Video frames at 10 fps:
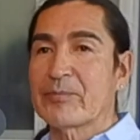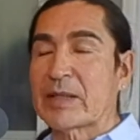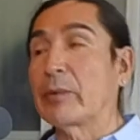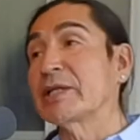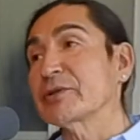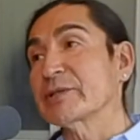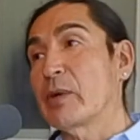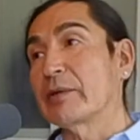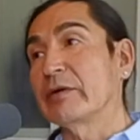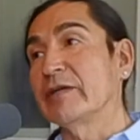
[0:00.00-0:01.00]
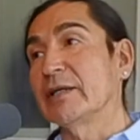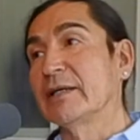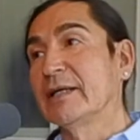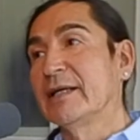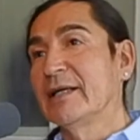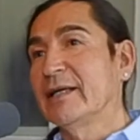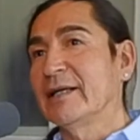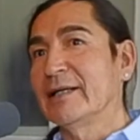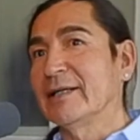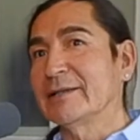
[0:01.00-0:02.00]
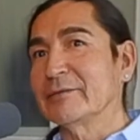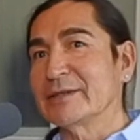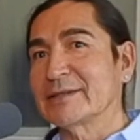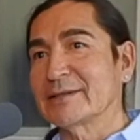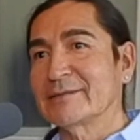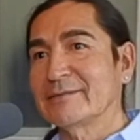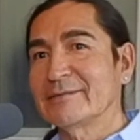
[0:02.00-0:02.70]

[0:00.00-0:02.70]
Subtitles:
I went to Swan River. And it was,